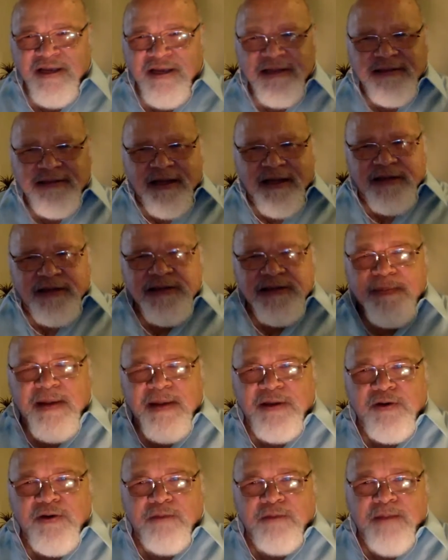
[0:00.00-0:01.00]
Tell us about
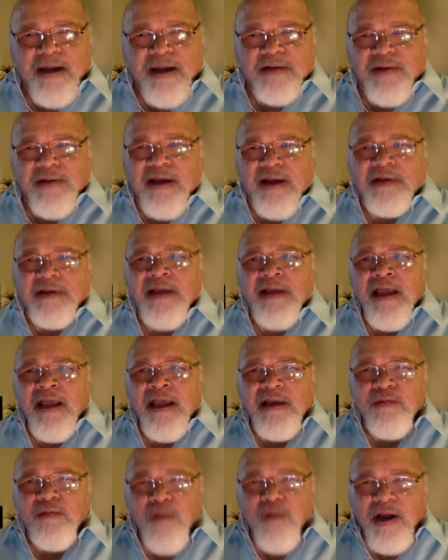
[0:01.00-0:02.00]
your background
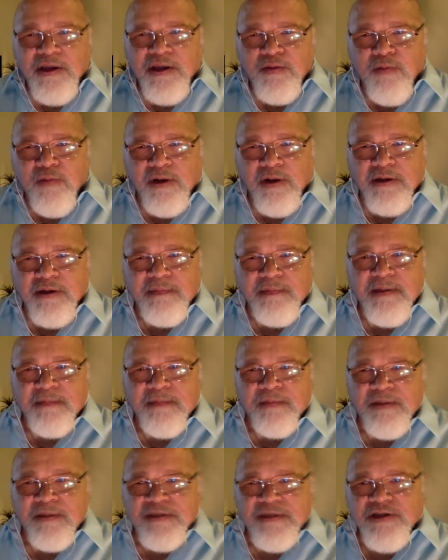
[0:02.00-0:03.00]
and why you wanted to be a
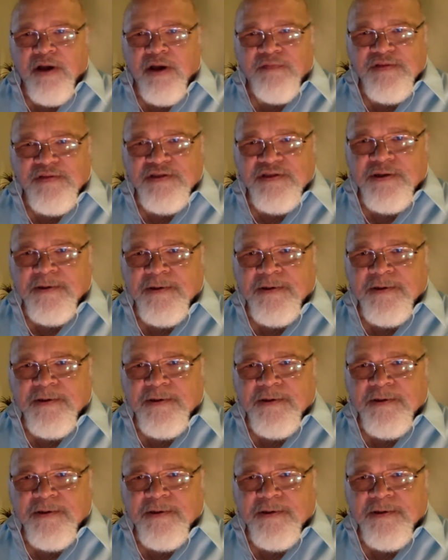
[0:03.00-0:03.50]
police officer.